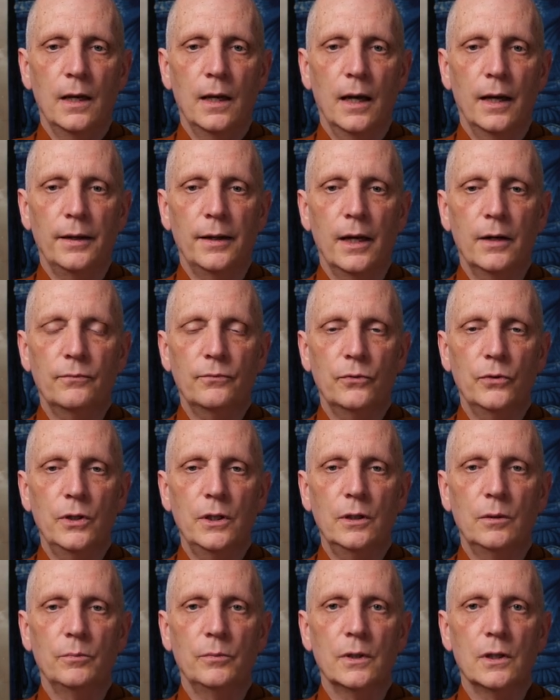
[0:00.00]
And that
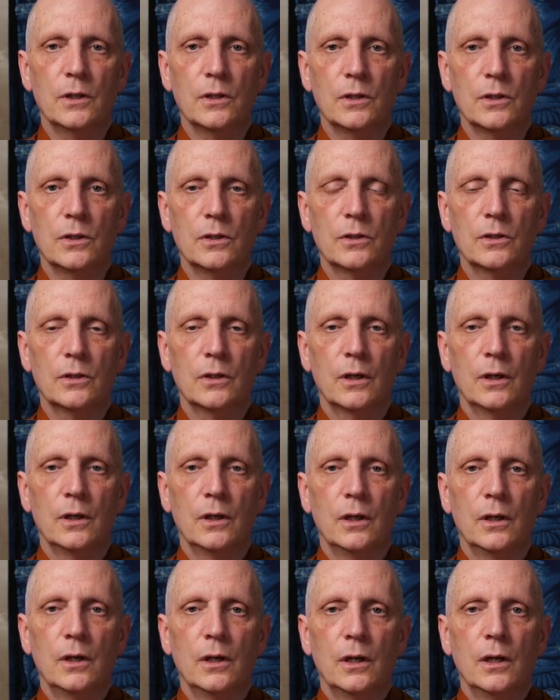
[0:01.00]
freedom is
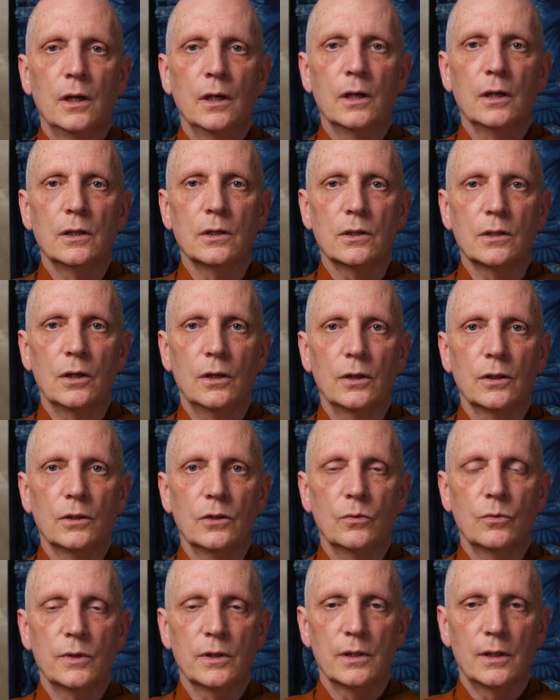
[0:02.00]
starting
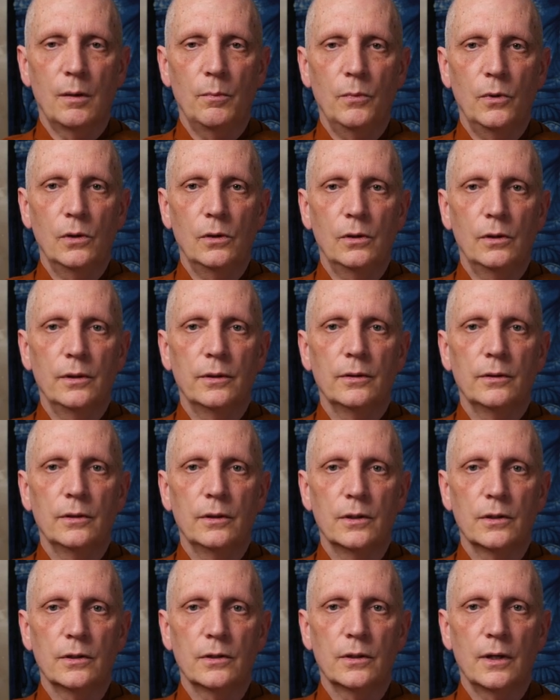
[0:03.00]
to resemble
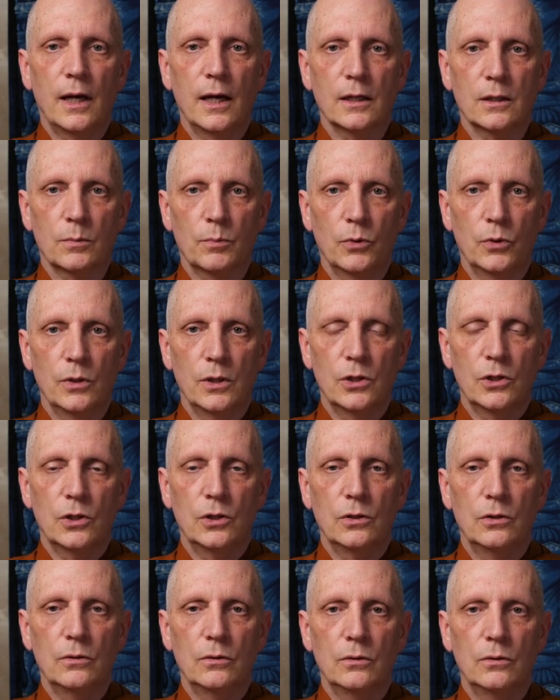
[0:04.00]
this
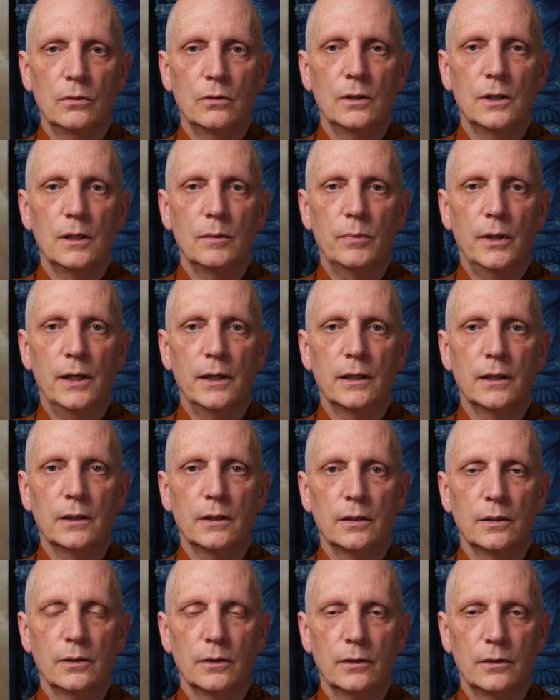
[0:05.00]
aspiration to nibbana,
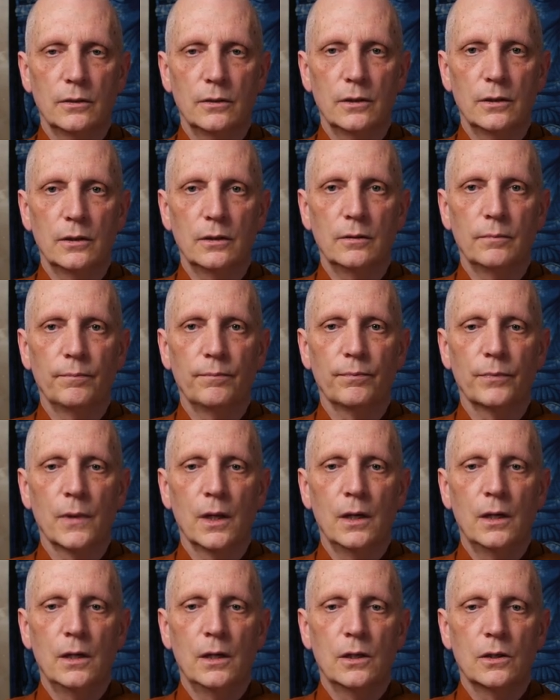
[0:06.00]
to the
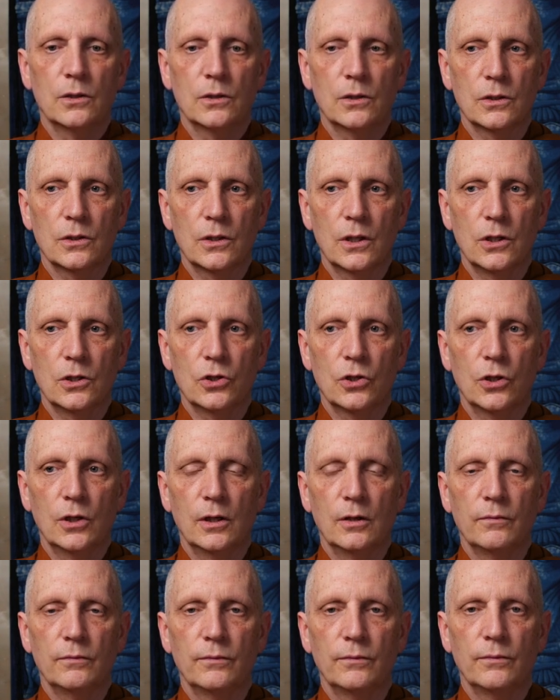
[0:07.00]
cessation
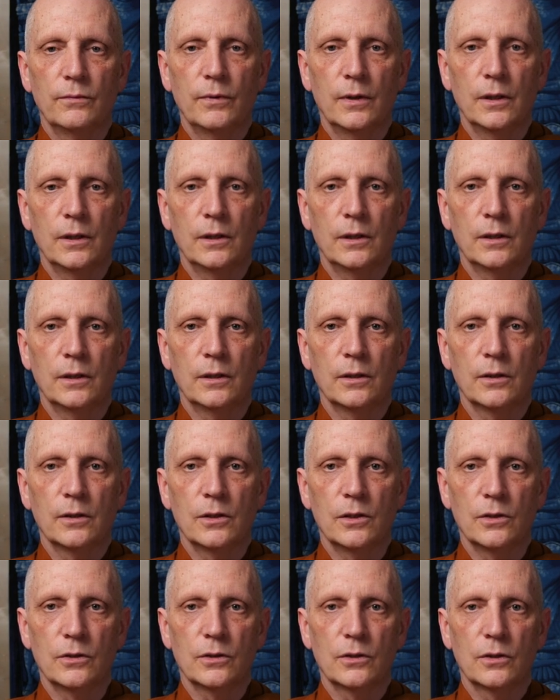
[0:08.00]
of
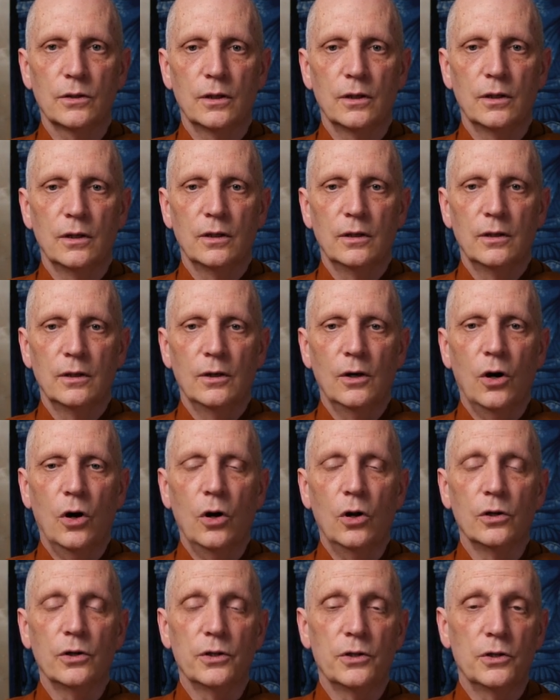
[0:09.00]
this,
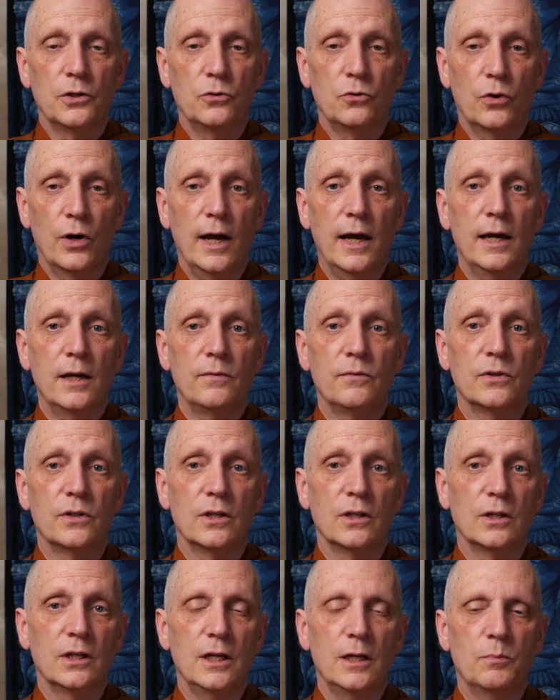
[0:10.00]
all of the drives
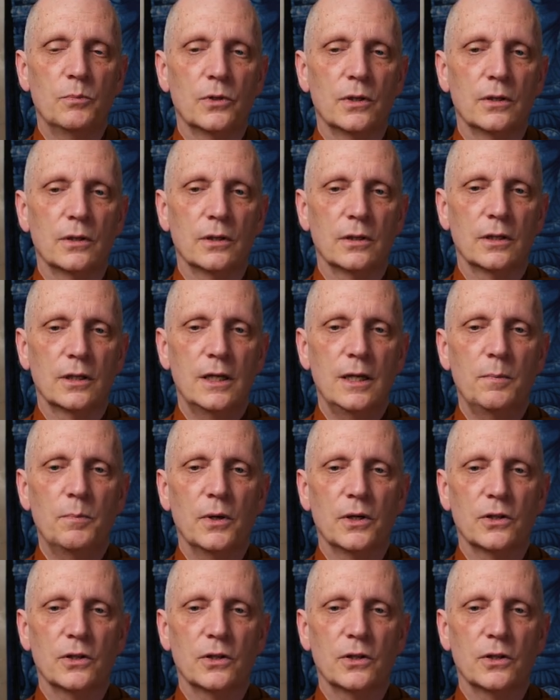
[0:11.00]
that keep